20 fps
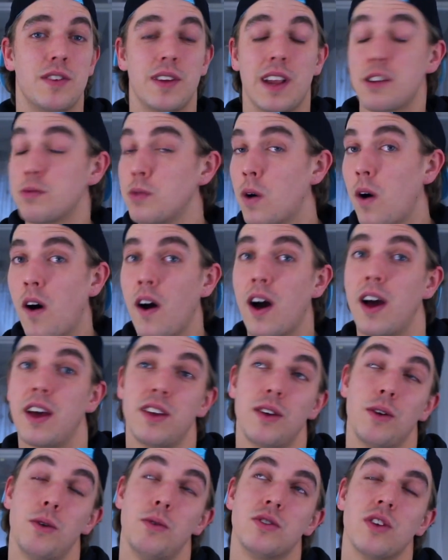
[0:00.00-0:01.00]
fit. That's what I
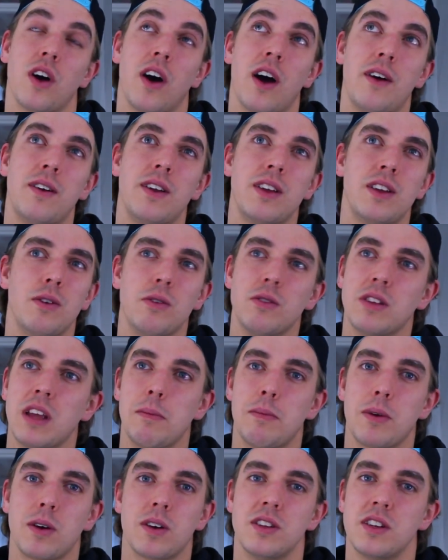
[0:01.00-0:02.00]
use. I only use
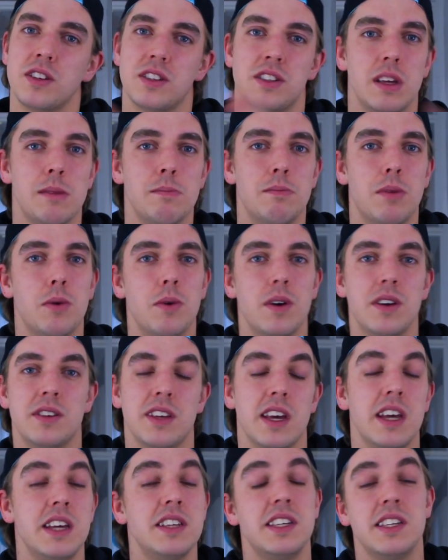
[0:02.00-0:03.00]
that because it's simple,
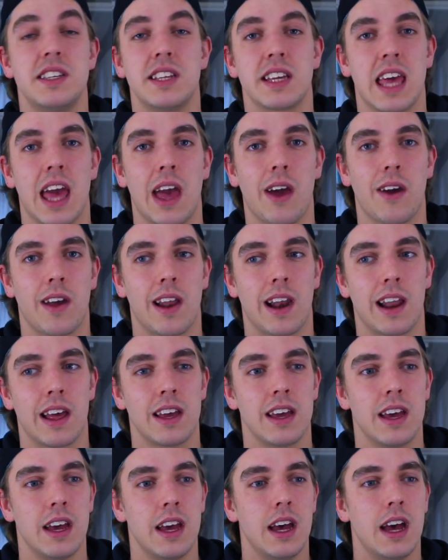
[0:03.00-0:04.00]
it's easy to
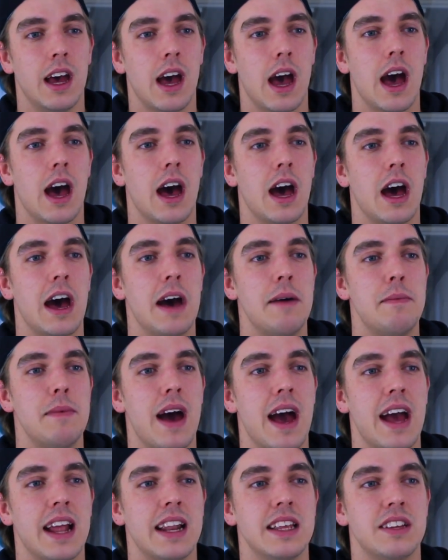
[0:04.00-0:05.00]
calculate,
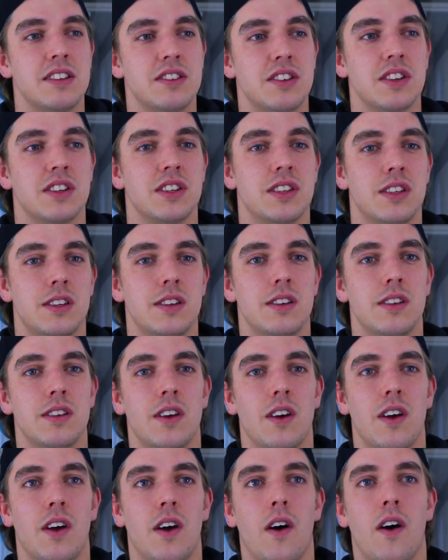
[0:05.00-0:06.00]
and it's just,
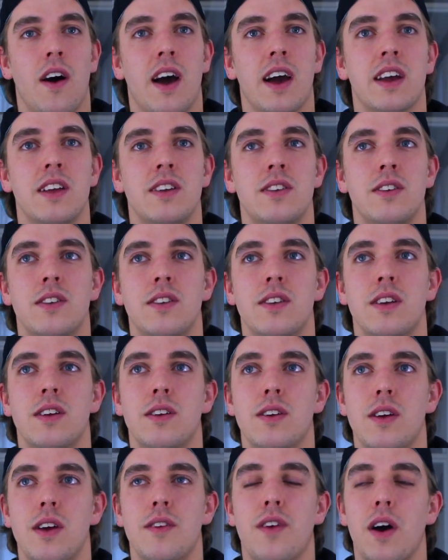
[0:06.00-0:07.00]

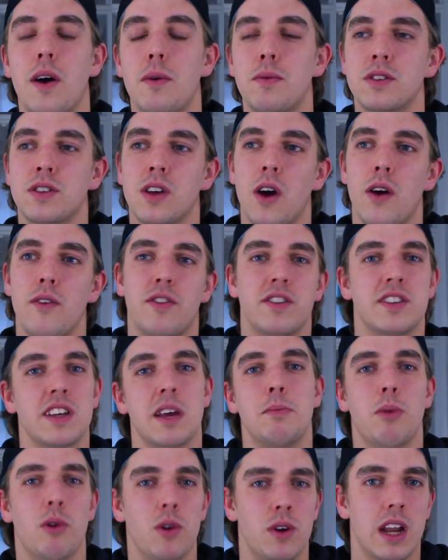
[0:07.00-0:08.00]
if I was going for
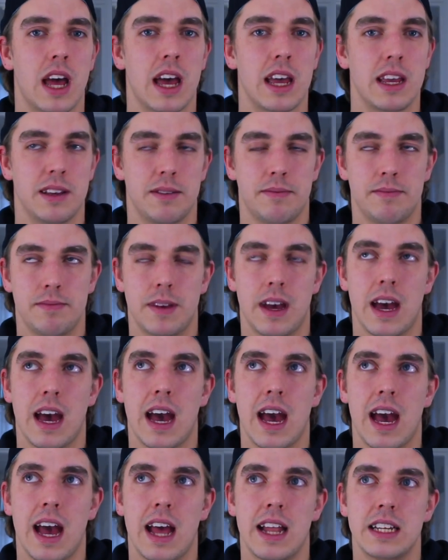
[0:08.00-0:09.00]
say 0.8,
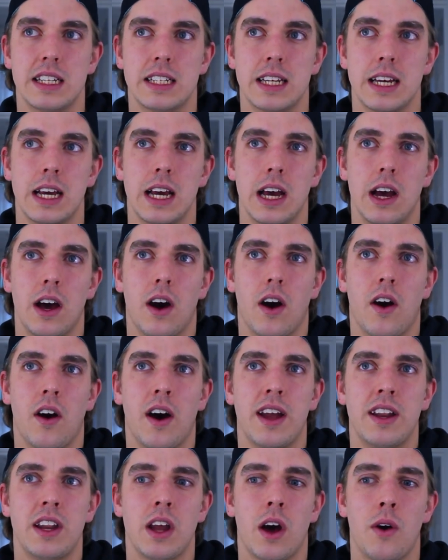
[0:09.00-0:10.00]
and
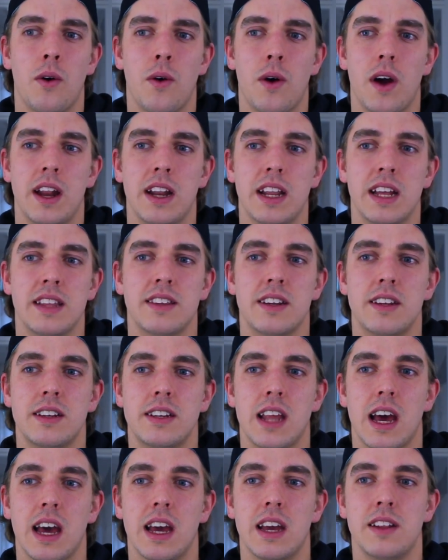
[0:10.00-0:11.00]
I know at the end of the
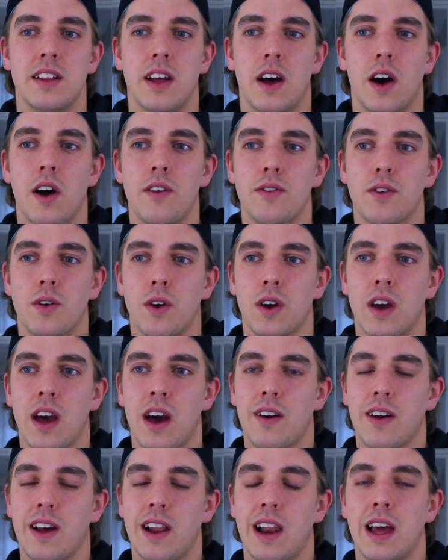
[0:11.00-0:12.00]
day that I've got to
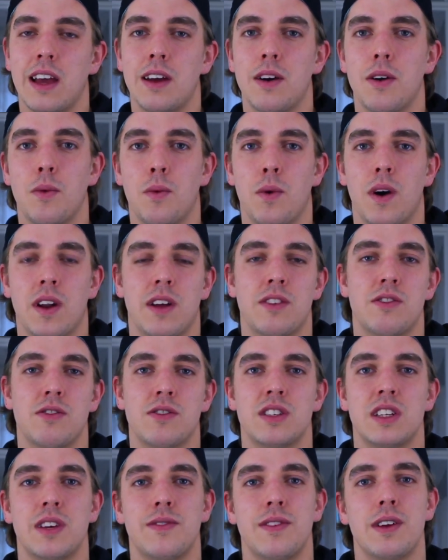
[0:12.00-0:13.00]
calculate
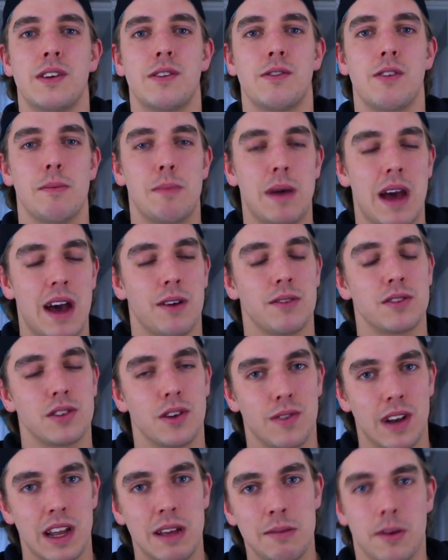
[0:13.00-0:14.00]
170 pounds
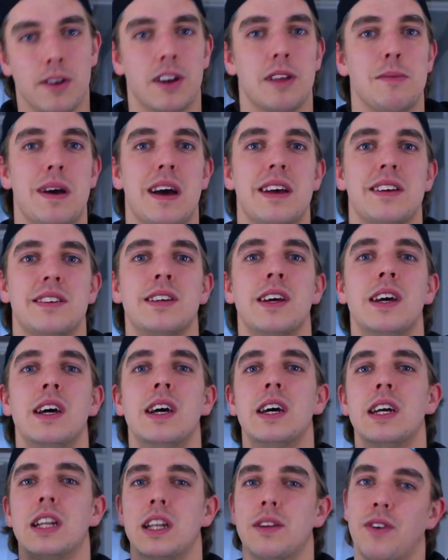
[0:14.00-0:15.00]
of lean body mass
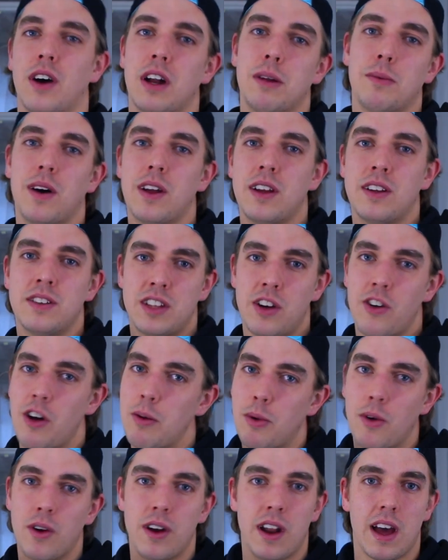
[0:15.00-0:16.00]
divided by the
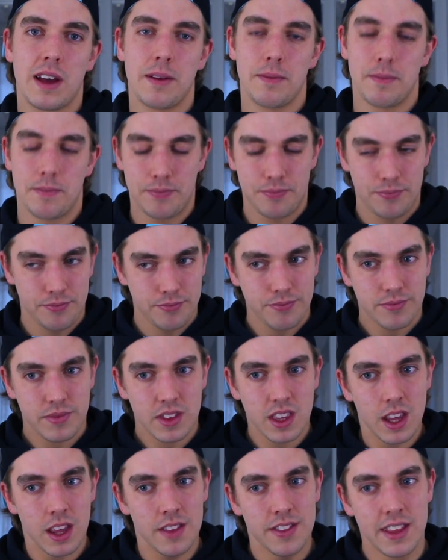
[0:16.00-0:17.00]
0.8,
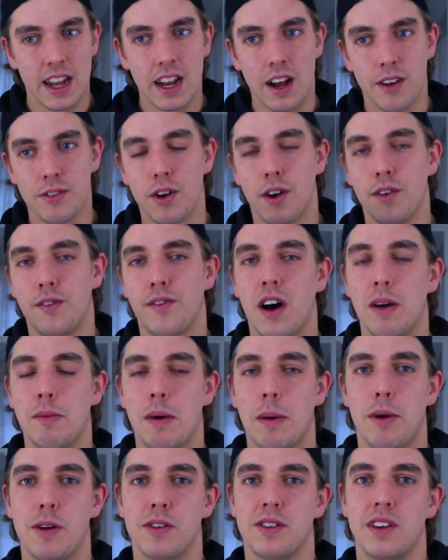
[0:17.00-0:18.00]
then I've got to find
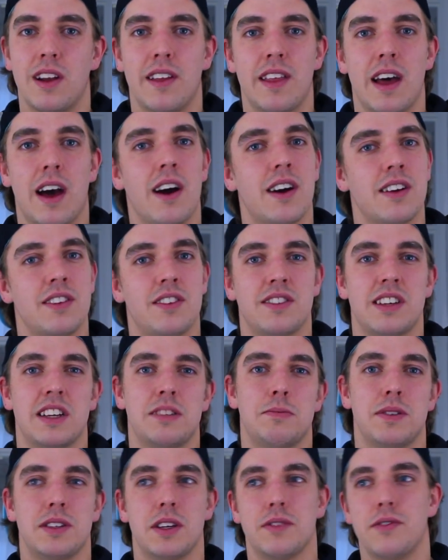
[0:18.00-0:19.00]
my protein like that. I can just say
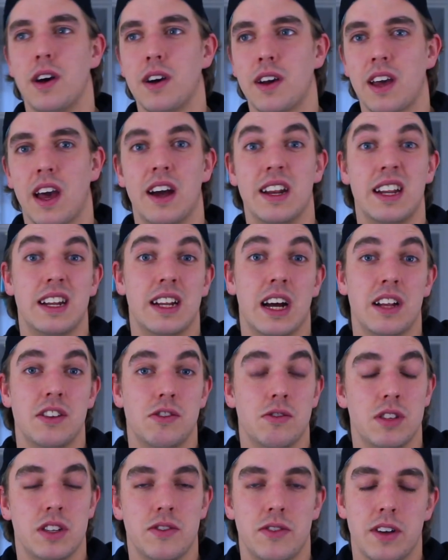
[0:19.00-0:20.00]
to myself, okay, I need
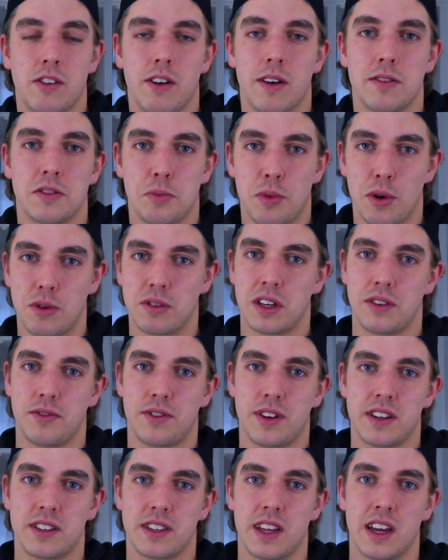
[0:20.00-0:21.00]
170 grams of protein
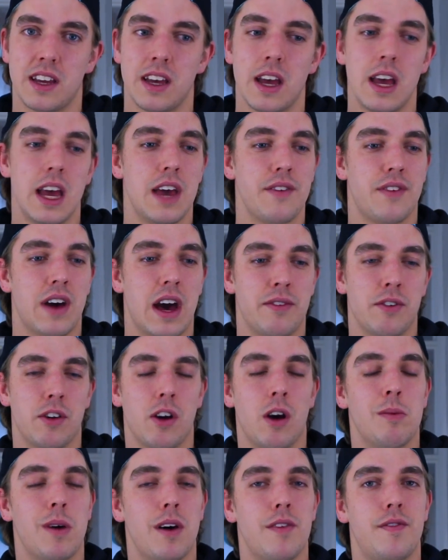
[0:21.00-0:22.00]
for this day if I haven't
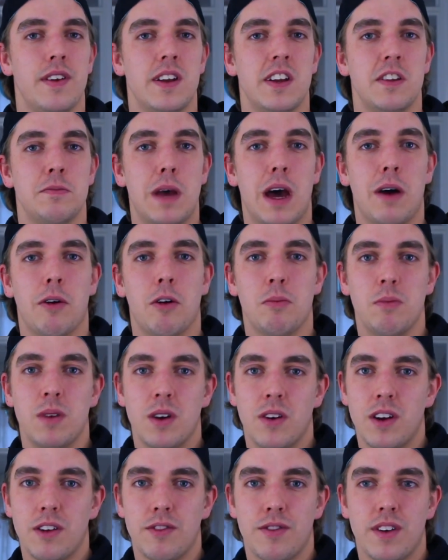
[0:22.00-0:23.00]
got MyFitnessPal on me
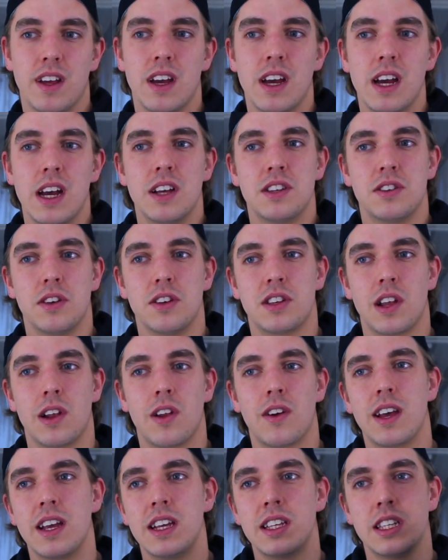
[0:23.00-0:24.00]
or anything. So it's a
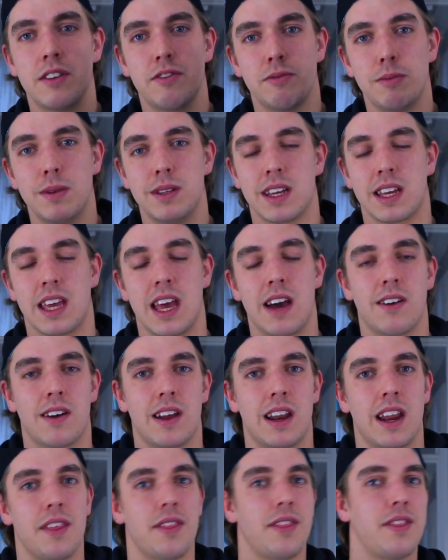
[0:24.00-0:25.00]
lot easier for me to
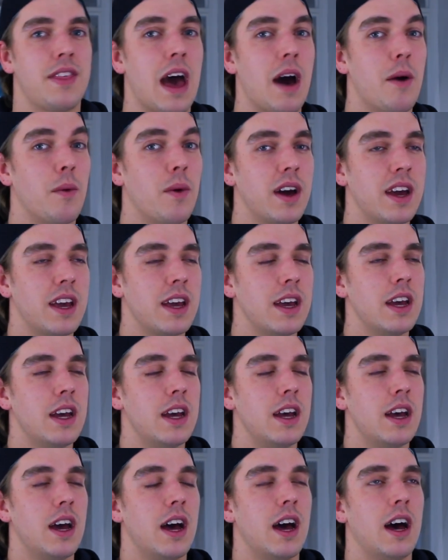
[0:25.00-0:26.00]
calculate that way.
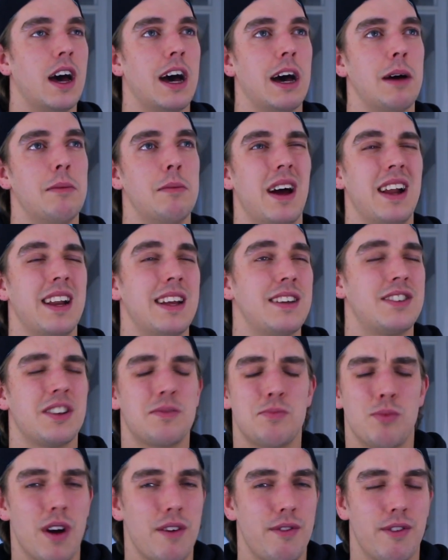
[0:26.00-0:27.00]
And it's
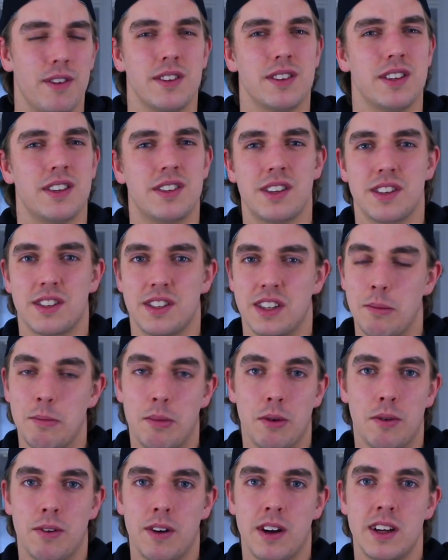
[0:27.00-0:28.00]
just preference. It's just
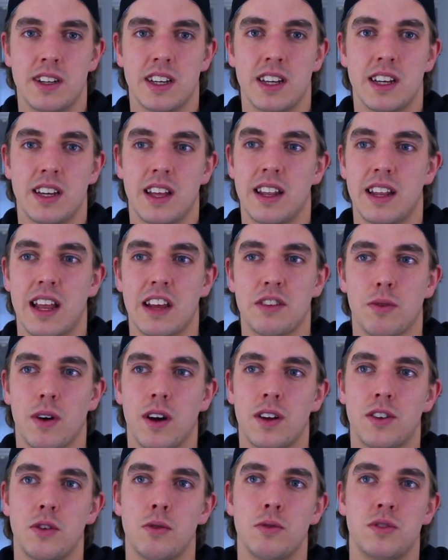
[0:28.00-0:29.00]
simple, easy. And that's
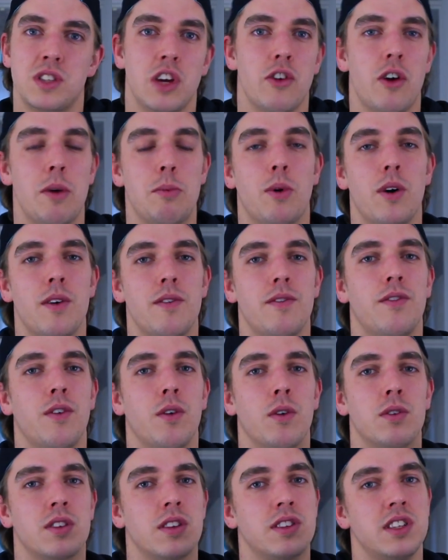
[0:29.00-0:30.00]
why I do
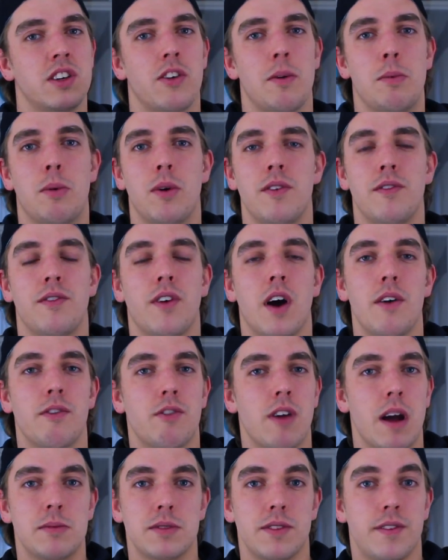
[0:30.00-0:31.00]
0.4 to
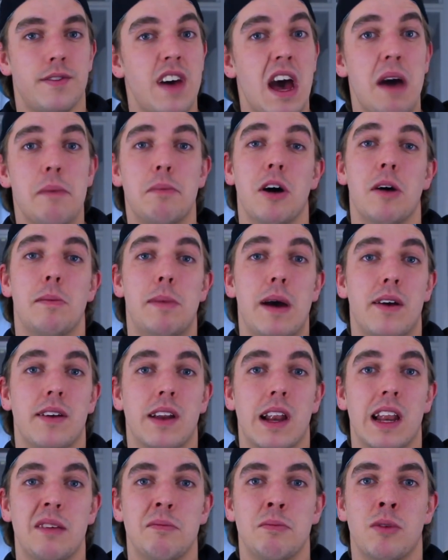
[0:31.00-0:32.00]
0.5 grams of fat per
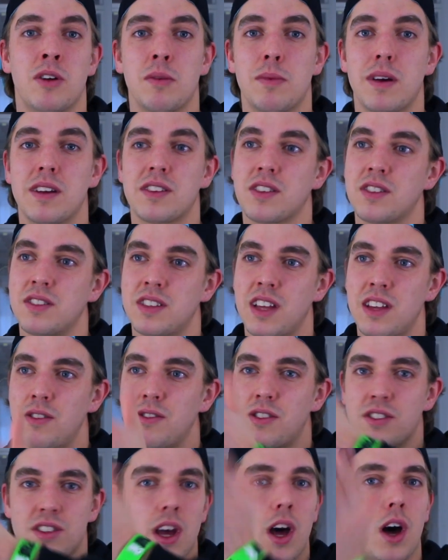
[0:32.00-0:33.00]
pound of lean body mass, because then
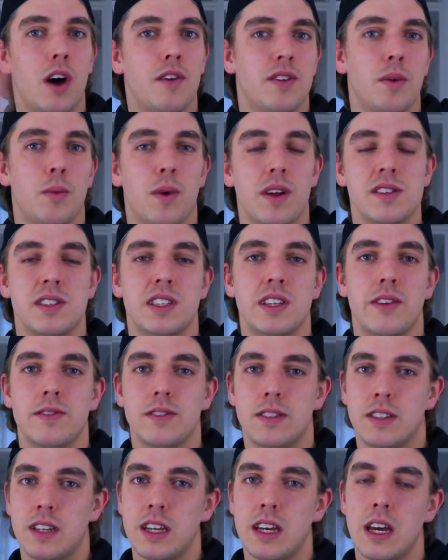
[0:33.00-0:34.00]
you just halve the
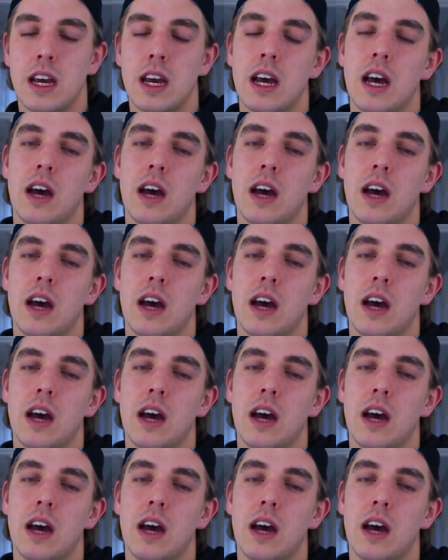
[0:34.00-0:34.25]
170